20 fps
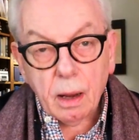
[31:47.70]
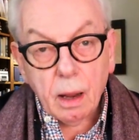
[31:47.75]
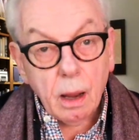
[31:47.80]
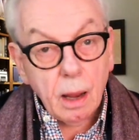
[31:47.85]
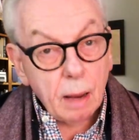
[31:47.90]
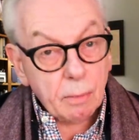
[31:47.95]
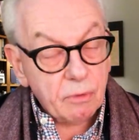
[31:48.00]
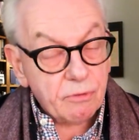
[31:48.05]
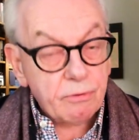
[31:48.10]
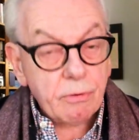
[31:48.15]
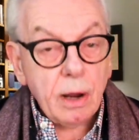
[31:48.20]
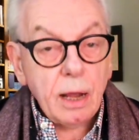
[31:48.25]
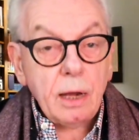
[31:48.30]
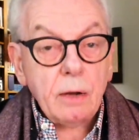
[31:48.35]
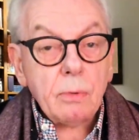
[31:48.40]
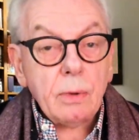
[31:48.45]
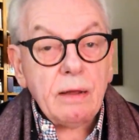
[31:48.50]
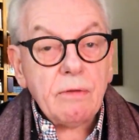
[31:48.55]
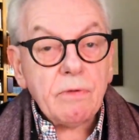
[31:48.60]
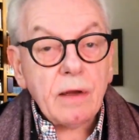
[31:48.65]
I'm afraid
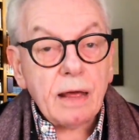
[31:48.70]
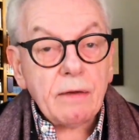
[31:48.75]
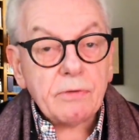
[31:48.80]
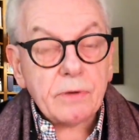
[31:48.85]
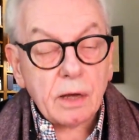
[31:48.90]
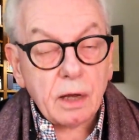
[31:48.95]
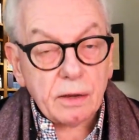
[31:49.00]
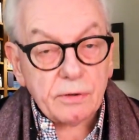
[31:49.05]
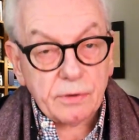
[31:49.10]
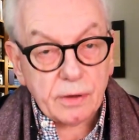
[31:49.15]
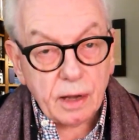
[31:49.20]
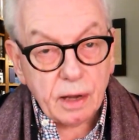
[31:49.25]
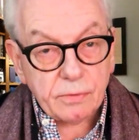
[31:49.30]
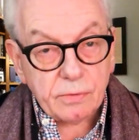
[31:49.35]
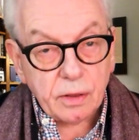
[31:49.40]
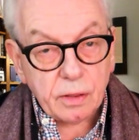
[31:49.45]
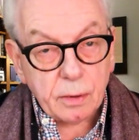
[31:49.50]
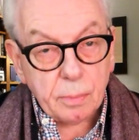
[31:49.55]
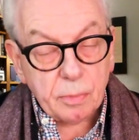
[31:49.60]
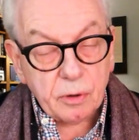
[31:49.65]
we've left ourselves in
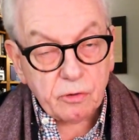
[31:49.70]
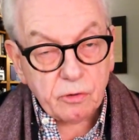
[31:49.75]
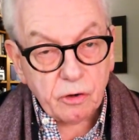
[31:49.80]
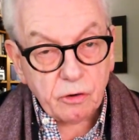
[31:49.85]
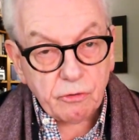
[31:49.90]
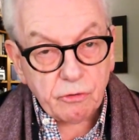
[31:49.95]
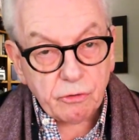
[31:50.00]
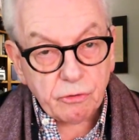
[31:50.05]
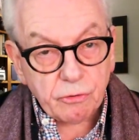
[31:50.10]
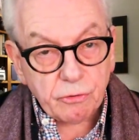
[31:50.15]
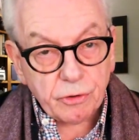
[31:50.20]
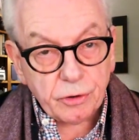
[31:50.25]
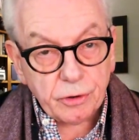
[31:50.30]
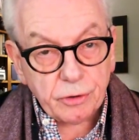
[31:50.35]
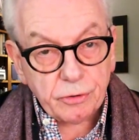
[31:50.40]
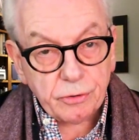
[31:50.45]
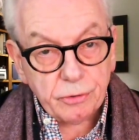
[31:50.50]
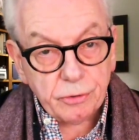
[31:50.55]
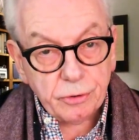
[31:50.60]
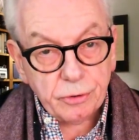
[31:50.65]
the position
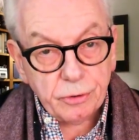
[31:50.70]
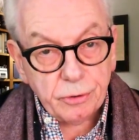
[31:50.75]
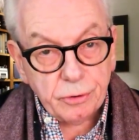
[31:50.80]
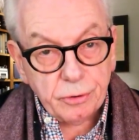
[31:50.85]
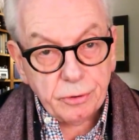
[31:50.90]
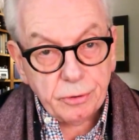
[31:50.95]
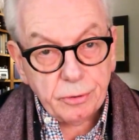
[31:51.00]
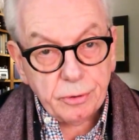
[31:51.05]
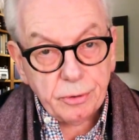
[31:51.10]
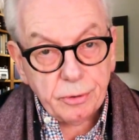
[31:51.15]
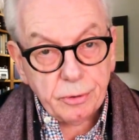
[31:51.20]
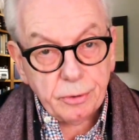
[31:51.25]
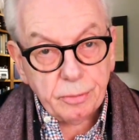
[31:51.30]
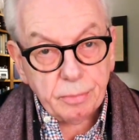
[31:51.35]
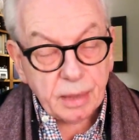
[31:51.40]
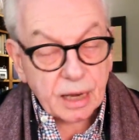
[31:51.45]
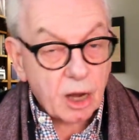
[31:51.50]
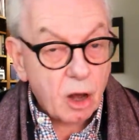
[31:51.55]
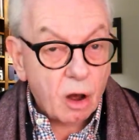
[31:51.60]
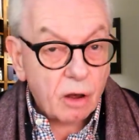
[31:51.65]
that
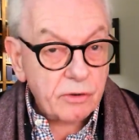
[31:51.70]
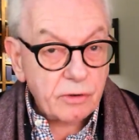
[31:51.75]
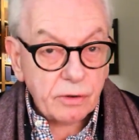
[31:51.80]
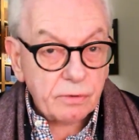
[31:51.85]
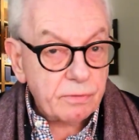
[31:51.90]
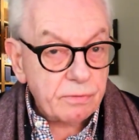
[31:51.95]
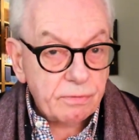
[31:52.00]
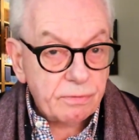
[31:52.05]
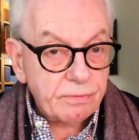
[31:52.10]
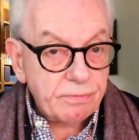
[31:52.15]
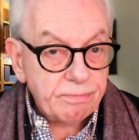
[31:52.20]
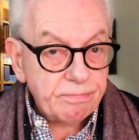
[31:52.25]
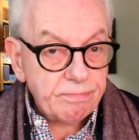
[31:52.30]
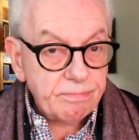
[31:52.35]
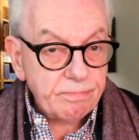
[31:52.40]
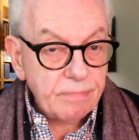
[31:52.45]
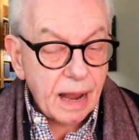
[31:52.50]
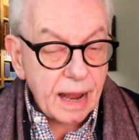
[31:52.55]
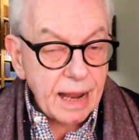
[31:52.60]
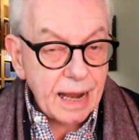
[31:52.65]
because of
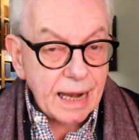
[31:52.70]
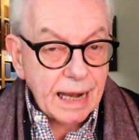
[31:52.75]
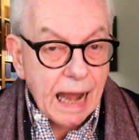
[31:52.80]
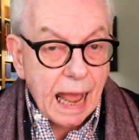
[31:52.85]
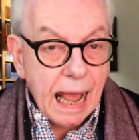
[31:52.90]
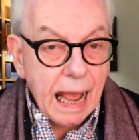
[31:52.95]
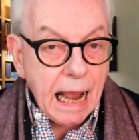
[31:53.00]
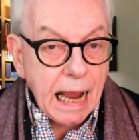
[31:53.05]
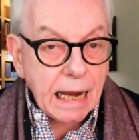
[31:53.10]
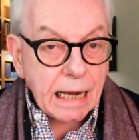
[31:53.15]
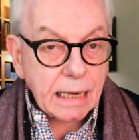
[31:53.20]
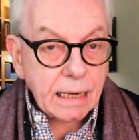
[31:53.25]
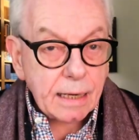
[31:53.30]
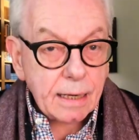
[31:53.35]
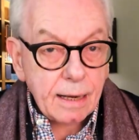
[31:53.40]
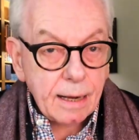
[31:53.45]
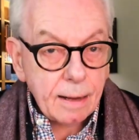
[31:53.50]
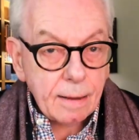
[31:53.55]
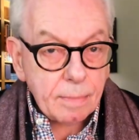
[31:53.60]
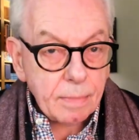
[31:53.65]
inane
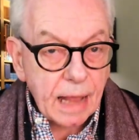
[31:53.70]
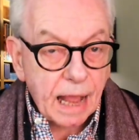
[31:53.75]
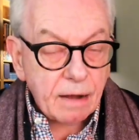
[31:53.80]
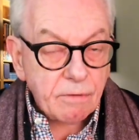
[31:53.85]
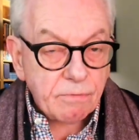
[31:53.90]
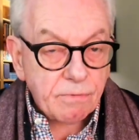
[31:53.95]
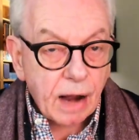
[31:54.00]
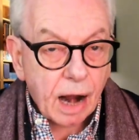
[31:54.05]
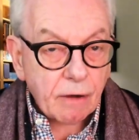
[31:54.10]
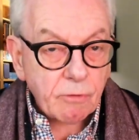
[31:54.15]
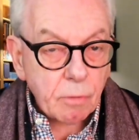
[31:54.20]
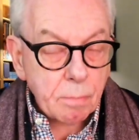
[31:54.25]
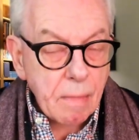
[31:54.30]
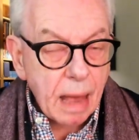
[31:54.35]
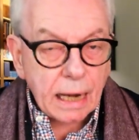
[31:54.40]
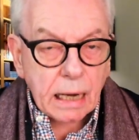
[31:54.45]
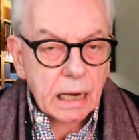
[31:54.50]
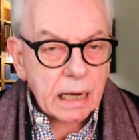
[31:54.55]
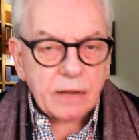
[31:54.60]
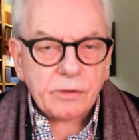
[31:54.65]

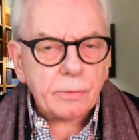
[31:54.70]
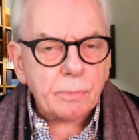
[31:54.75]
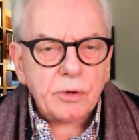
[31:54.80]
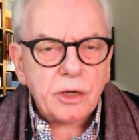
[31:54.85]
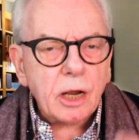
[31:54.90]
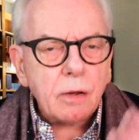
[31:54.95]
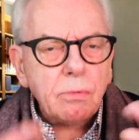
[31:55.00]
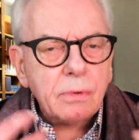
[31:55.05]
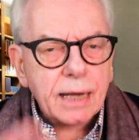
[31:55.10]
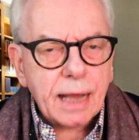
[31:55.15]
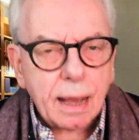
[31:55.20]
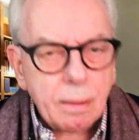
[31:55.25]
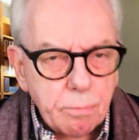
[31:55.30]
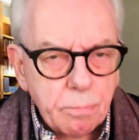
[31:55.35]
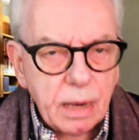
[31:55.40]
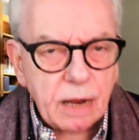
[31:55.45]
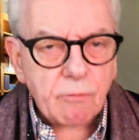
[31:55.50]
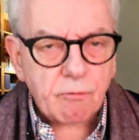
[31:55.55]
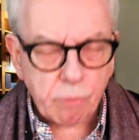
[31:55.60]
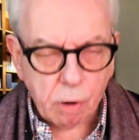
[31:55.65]
environmentalism, don't get me
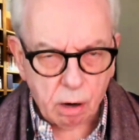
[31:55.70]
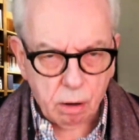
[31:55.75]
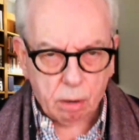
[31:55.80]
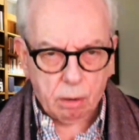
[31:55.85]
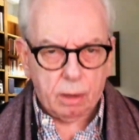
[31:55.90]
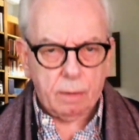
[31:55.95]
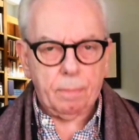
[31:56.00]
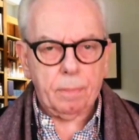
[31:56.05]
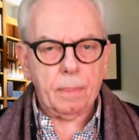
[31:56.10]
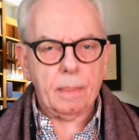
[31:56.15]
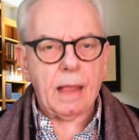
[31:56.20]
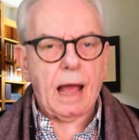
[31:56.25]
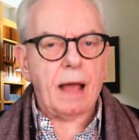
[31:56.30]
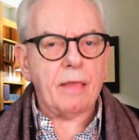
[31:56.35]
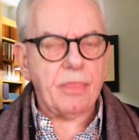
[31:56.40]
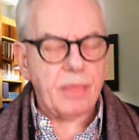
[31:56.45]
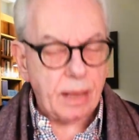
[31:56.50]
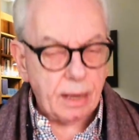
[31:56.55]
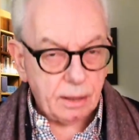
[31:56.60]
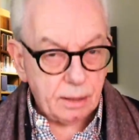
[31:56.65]
wrong, I
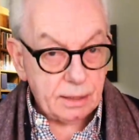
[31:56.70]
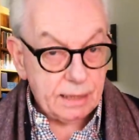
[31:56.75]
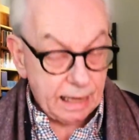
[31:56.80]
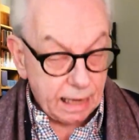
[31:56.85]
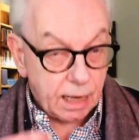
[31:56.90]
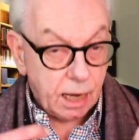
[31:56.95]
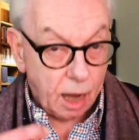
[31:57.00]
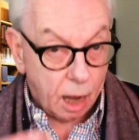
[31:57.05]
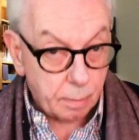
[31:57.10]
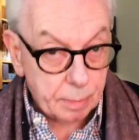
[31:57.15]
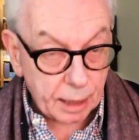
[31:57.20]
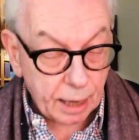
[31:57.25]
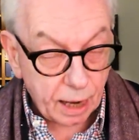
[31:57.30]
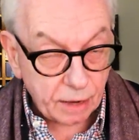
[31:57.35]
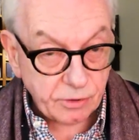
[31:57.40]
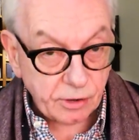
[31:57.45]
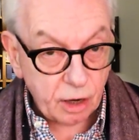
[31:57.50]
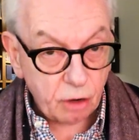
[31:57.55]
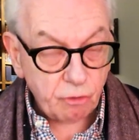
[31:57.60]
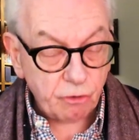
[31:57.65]
think
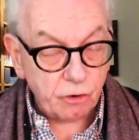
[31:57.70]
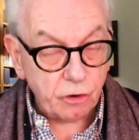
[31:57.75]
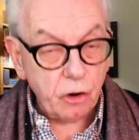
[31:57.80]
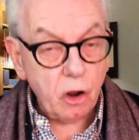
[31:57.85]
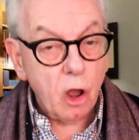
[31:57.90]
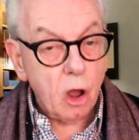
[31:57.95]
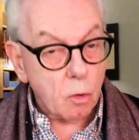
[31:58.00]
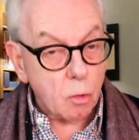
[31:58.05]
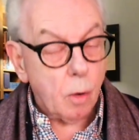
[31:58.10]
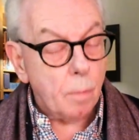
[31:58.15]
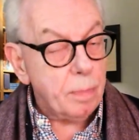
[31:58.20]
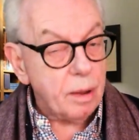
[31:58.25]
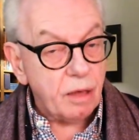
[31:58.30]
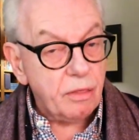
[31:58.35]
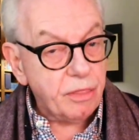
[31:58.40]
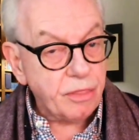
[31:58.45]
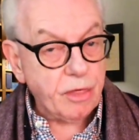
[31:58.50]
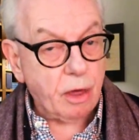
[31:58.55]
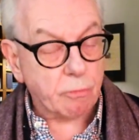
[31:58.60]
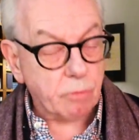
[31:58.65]
decarbonisation would be a
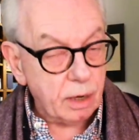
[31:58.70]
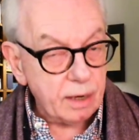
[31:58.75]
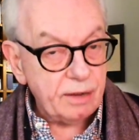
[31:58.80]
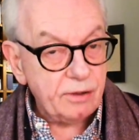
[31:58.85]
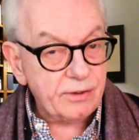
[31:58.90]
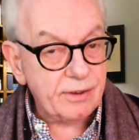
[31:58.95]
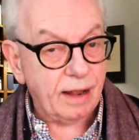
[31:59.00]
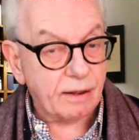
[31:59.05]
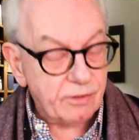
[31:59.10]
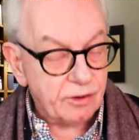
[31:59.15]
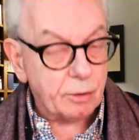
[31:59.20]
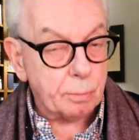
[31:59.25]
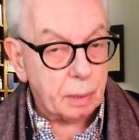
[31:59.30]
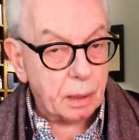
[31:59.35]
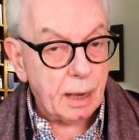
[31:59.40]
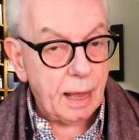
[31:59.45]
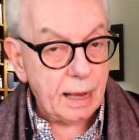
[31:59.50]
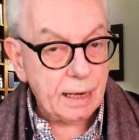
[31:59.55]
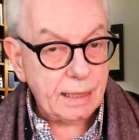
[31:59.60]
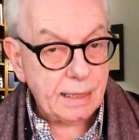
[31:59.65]
thoroughly sensible
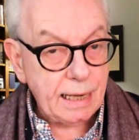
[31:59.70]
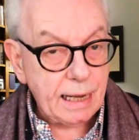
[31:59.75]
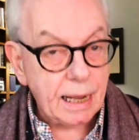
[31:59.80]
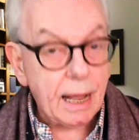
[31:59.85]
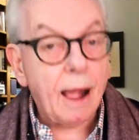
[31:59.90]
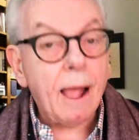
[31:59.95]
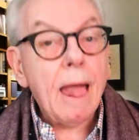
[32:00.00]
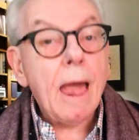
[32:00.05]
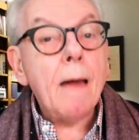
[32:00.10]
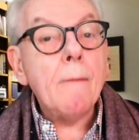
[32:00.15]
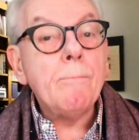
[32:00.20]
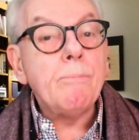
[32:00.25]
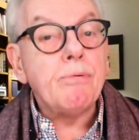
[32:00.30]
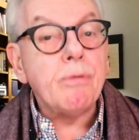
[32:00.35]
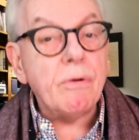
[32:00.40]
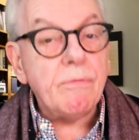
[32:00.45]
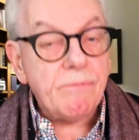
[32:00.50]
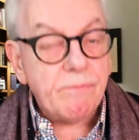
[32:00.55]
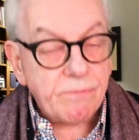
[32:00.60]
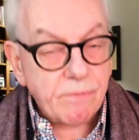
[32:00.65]
idea,
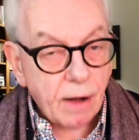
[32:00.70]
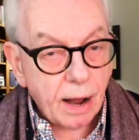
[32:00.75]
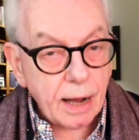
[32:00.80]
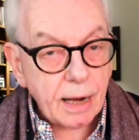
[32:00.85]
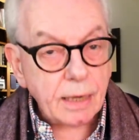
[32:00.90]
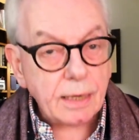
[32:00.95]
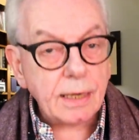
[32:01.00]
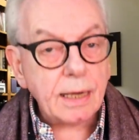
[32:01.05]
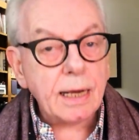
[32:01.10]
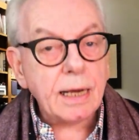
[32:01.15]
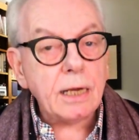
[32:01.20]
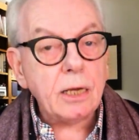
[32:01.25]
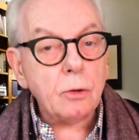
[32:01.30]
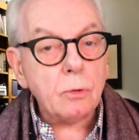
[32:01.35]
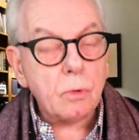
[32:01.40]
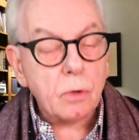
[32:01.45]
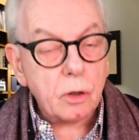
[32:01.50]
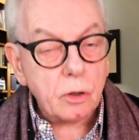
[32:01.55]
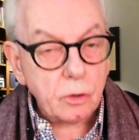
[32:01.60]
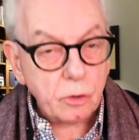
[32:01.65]
providing you
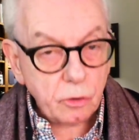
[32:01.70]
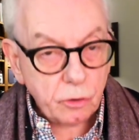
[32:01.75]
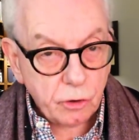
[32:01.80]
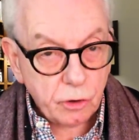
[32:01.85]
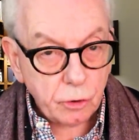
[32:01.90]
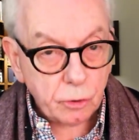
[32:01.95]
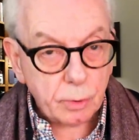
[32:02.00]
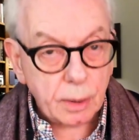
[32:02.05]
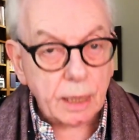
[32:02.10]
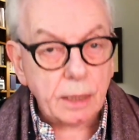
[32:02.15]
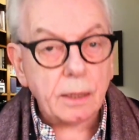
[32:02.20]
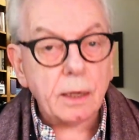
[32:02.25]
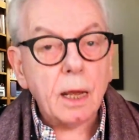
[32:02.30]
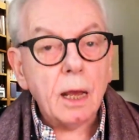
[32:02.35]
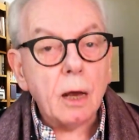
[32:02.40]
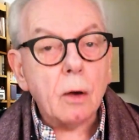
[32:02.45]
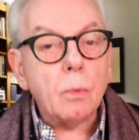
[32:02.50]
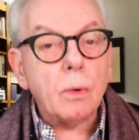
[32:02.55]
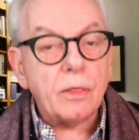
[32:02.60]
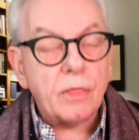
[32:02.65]
can do it
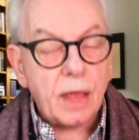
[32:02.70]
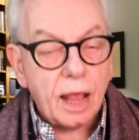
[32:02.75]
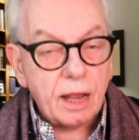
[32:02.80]
with a